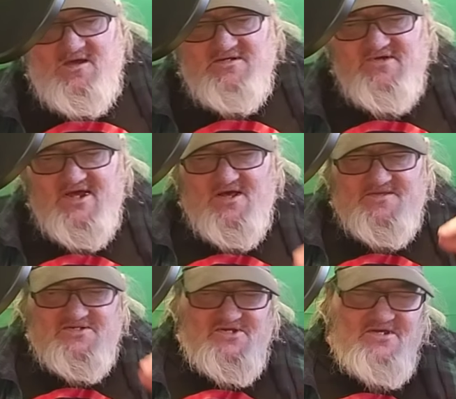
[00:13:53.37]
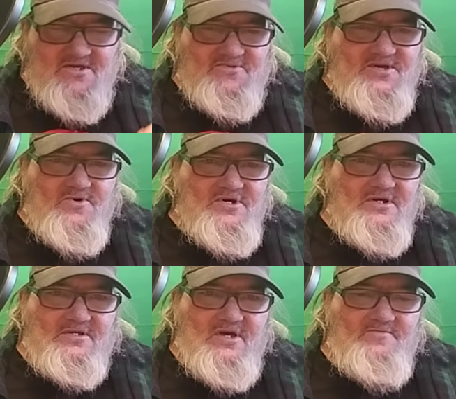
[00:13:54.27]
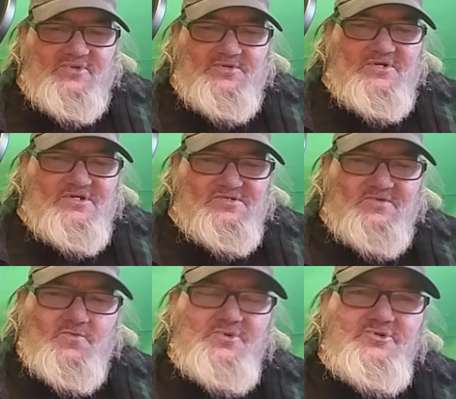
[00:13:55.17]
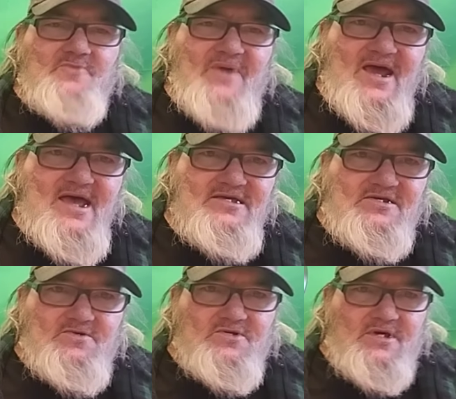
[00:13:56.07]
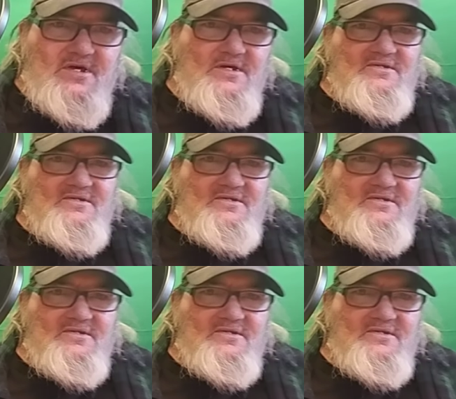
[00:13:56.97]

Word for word: Now, the second thing we're going to come to is when you're packing, okay?